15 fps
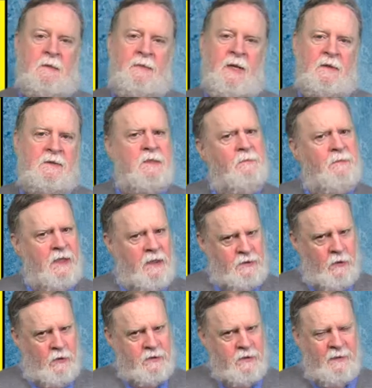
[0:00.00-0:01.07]
about something I
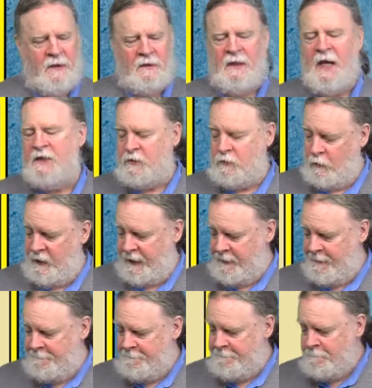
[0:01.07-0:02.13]
talked about last week.